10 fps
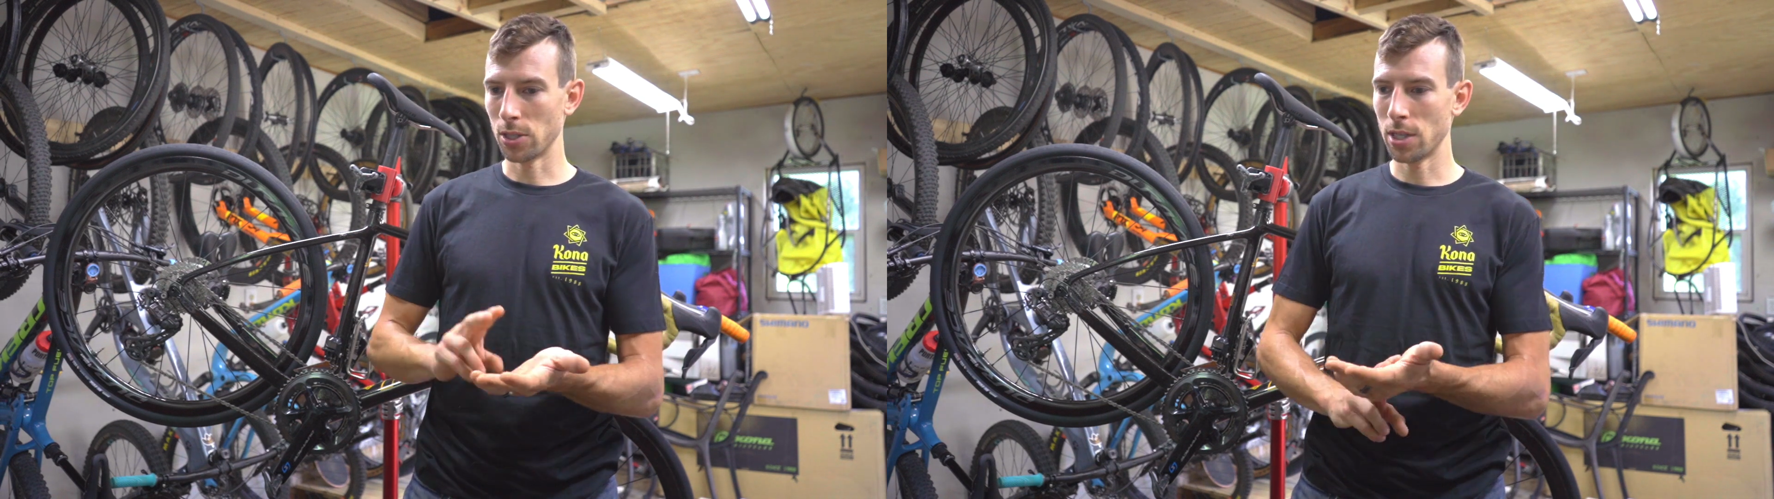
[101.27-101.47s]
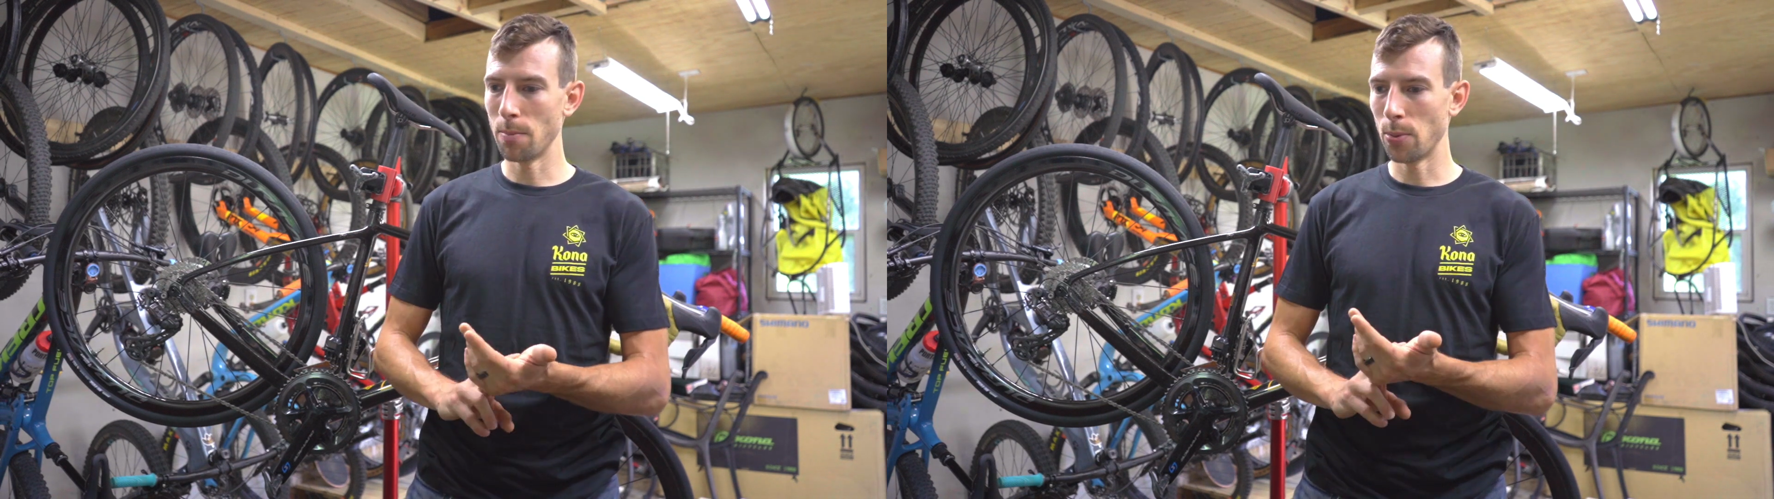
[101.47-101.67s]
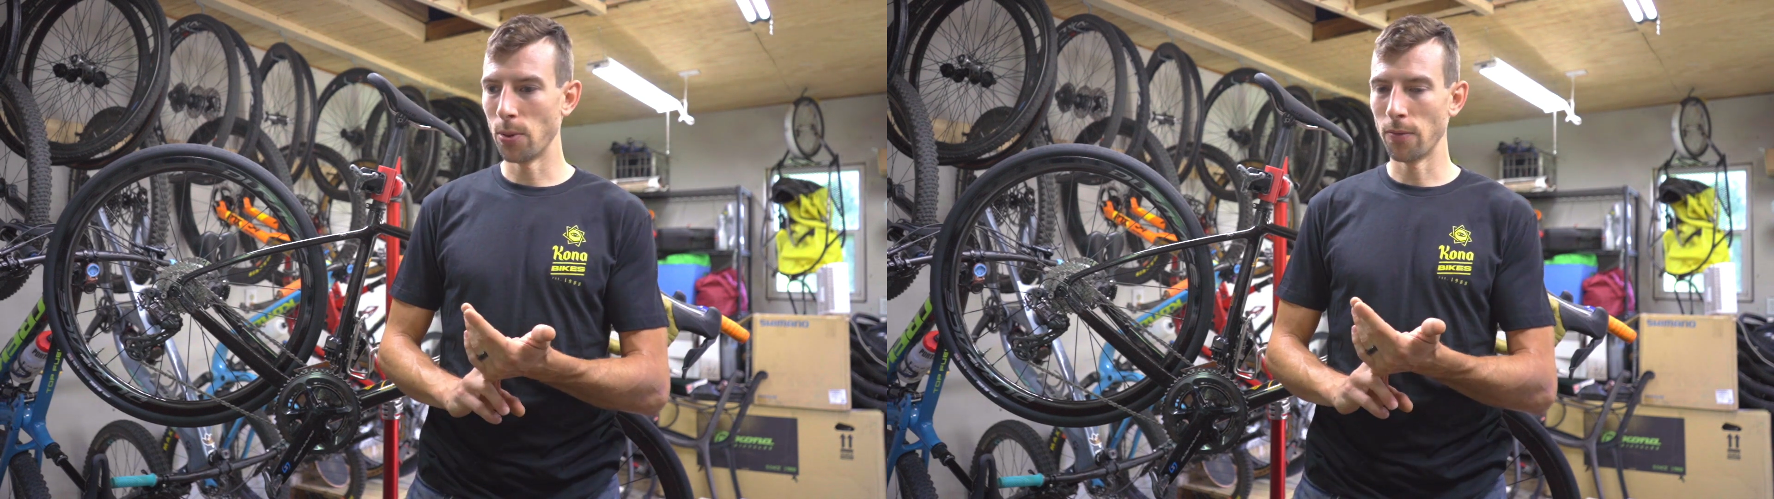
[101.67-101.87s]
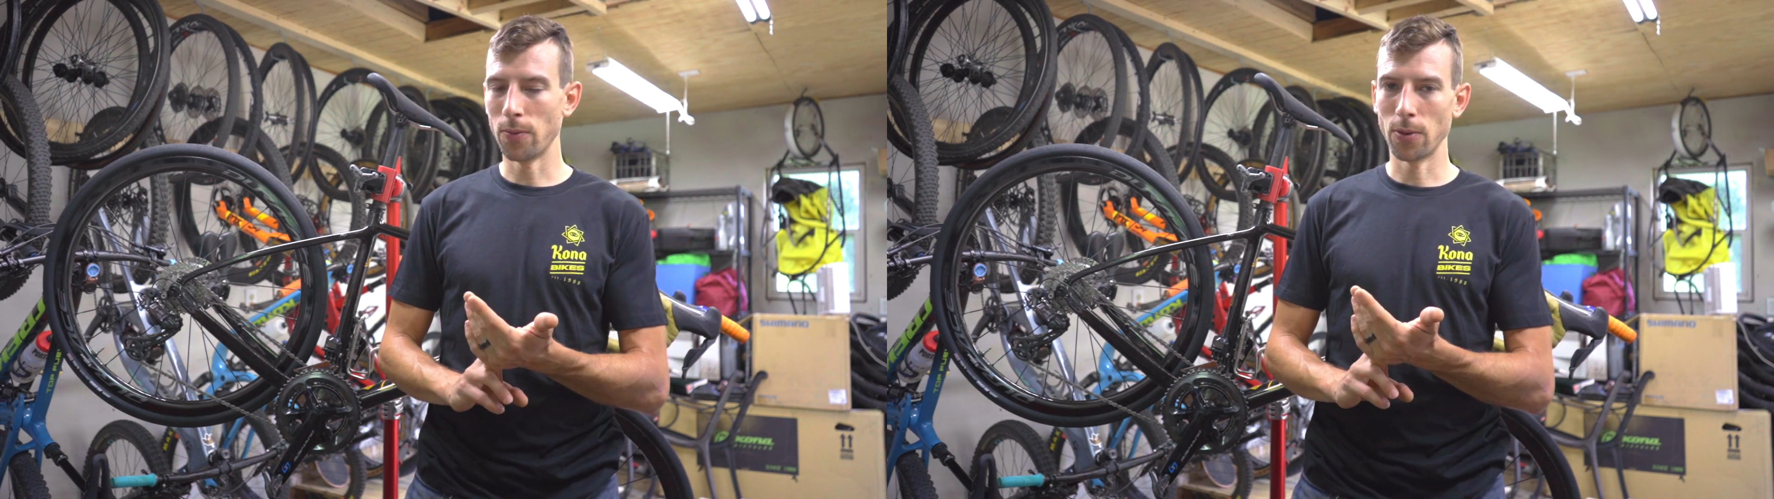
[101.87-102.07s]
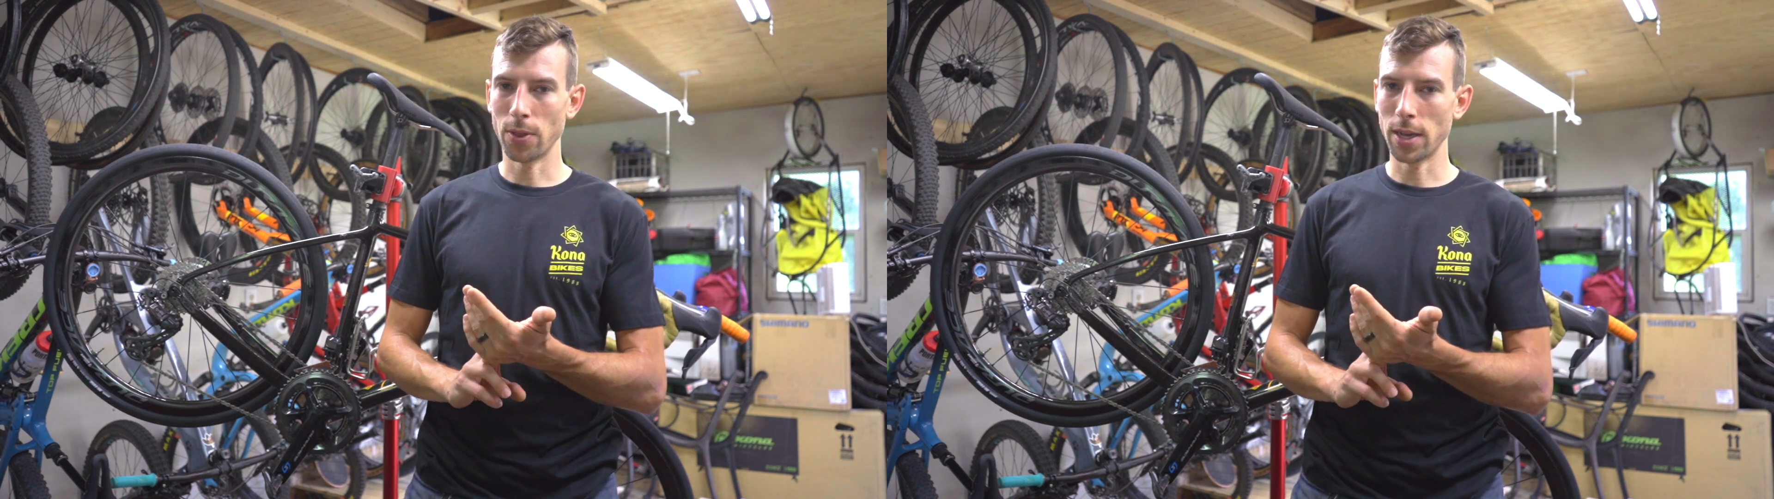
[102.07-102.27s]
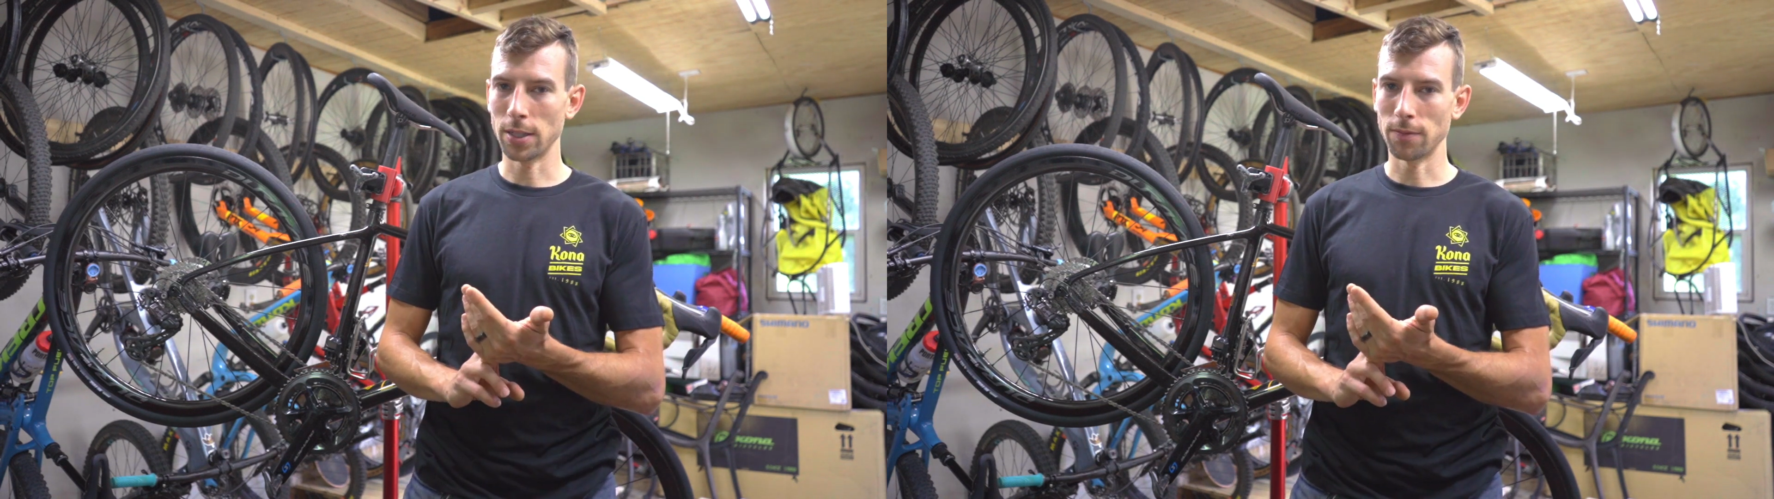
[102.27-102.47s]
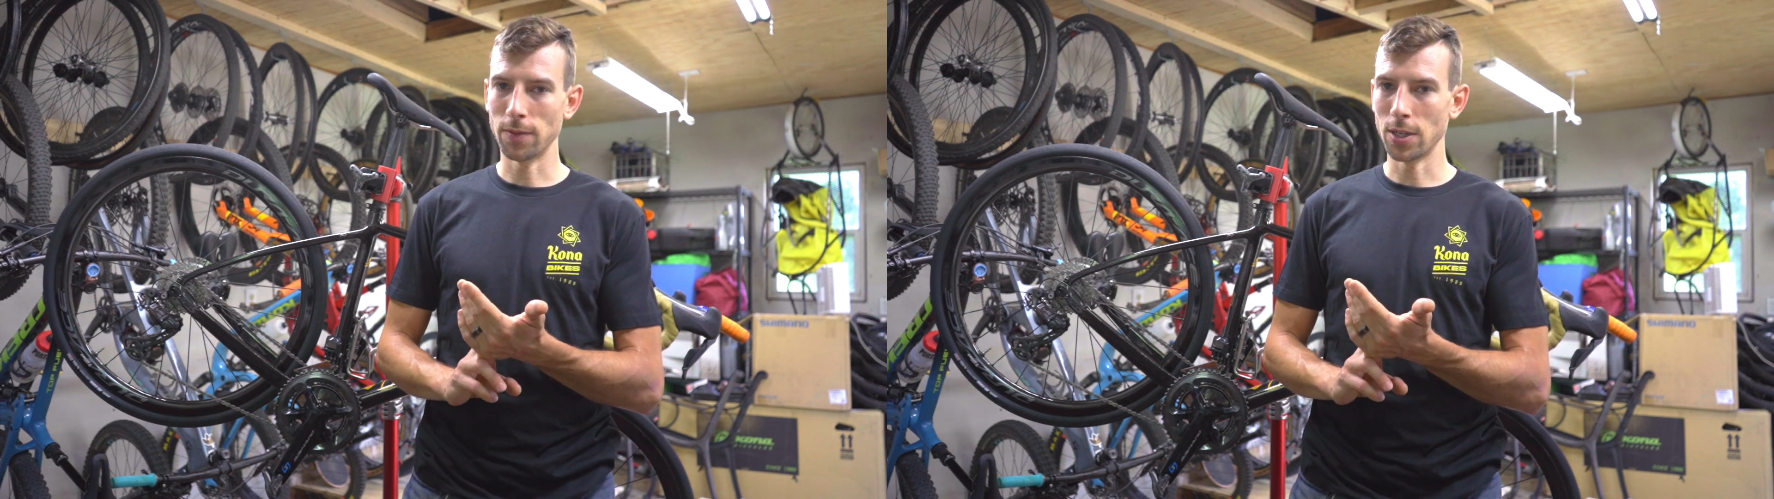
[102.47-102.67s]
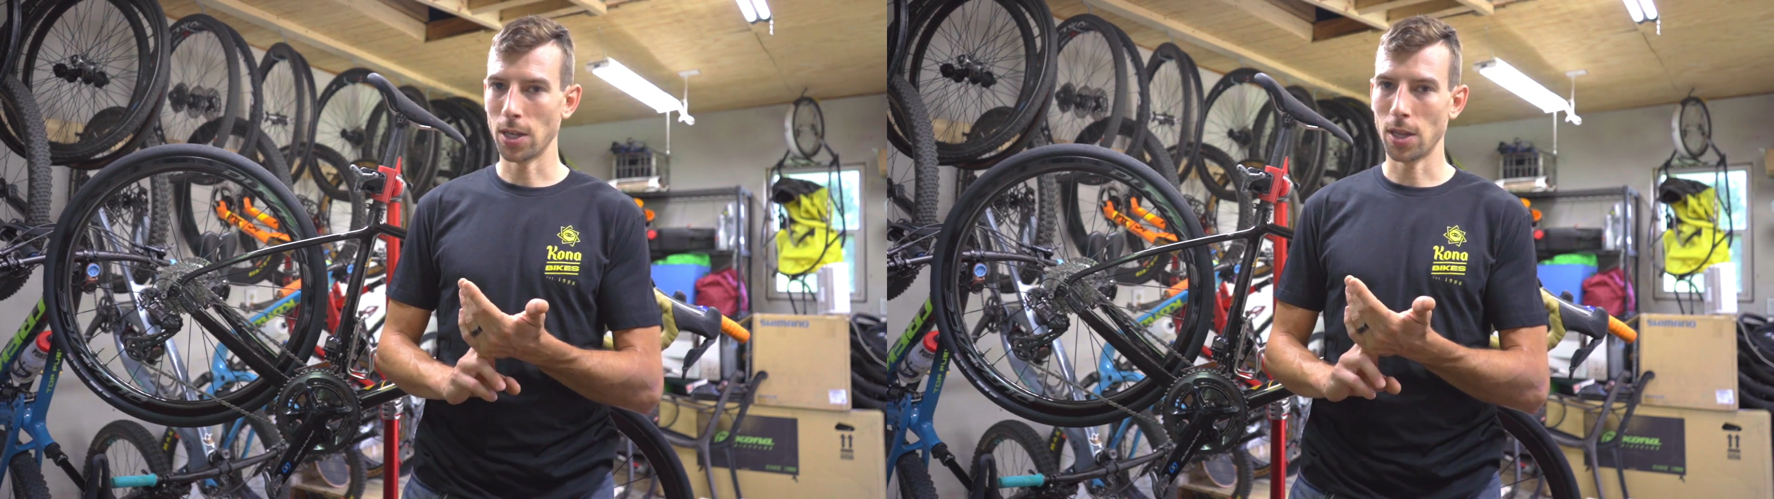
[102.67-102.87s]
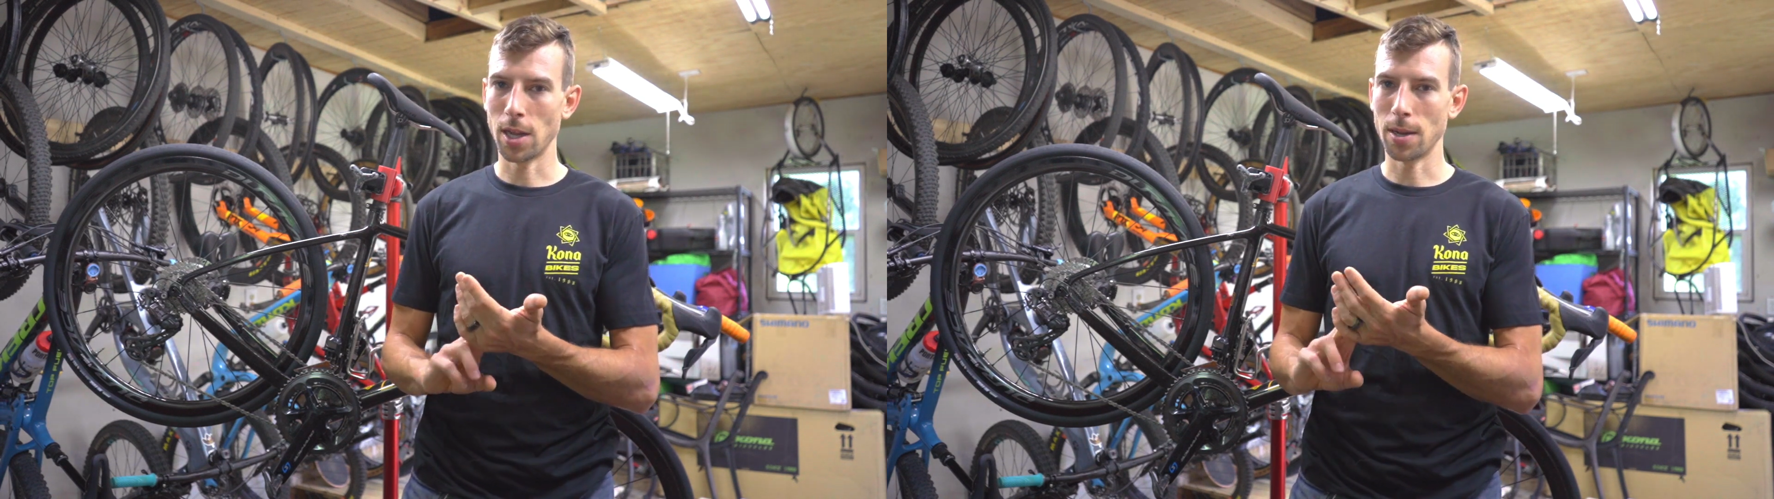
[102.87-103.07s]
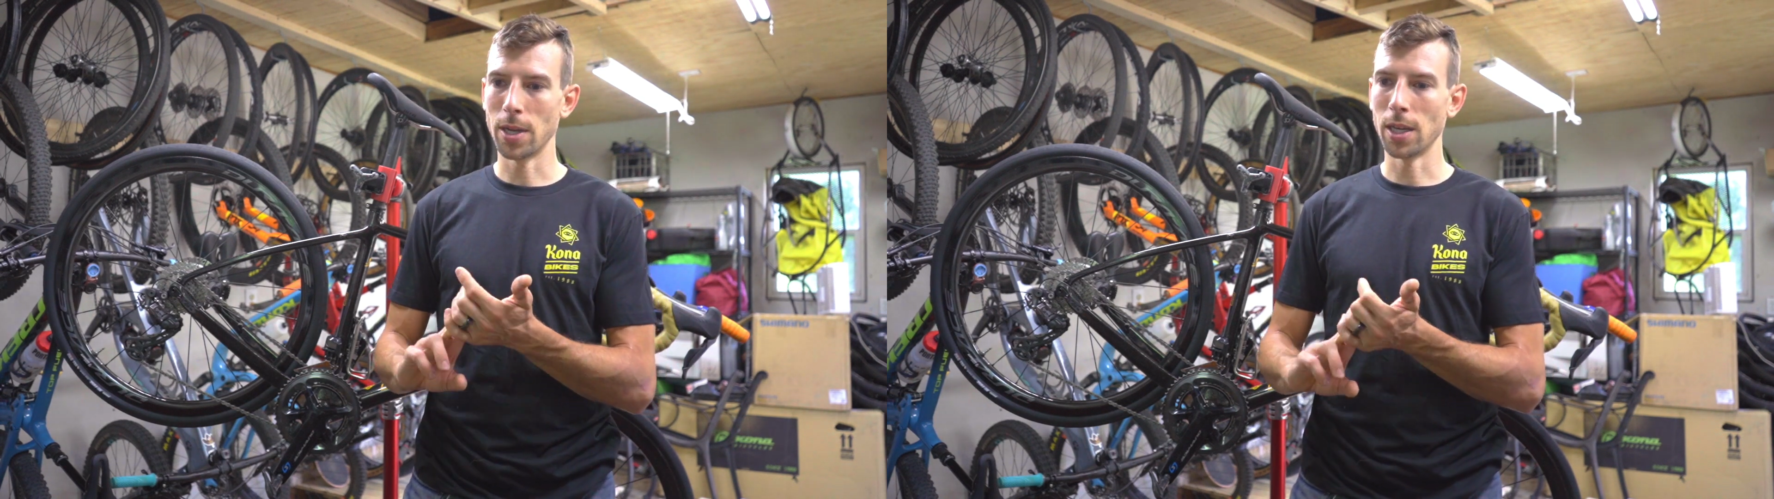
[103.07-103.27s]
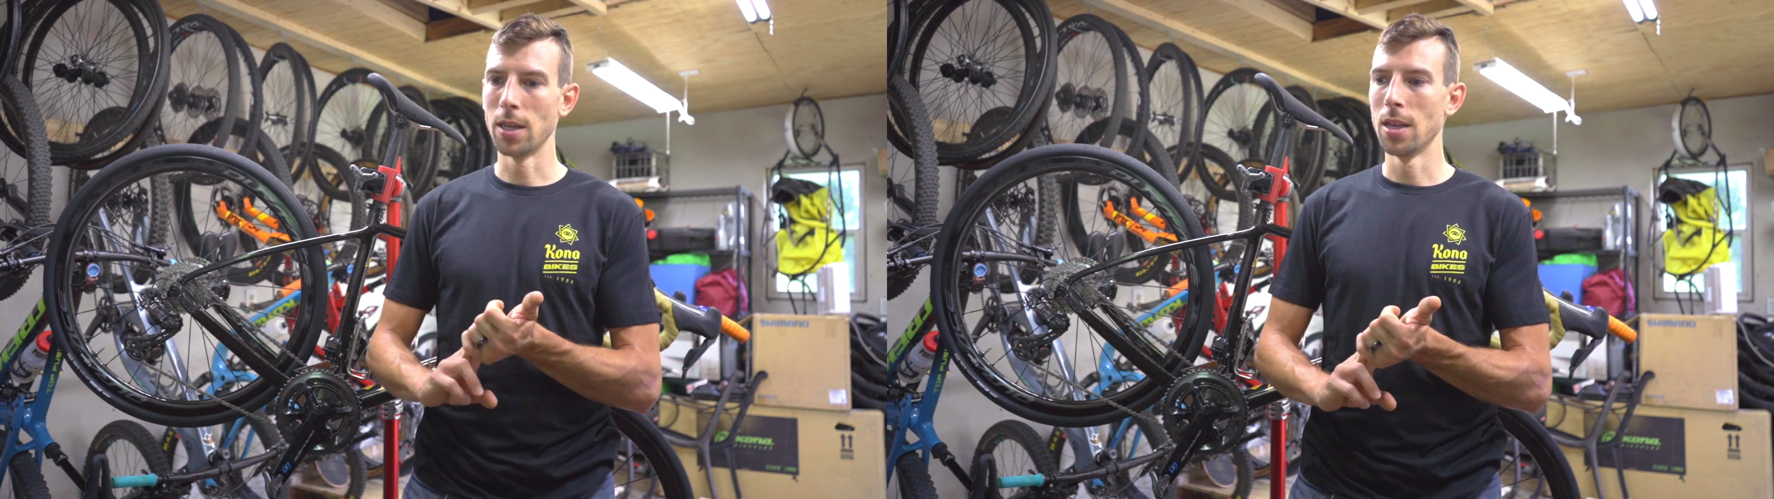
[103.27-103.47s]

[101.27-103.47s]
10.4 thousand feet of climbing.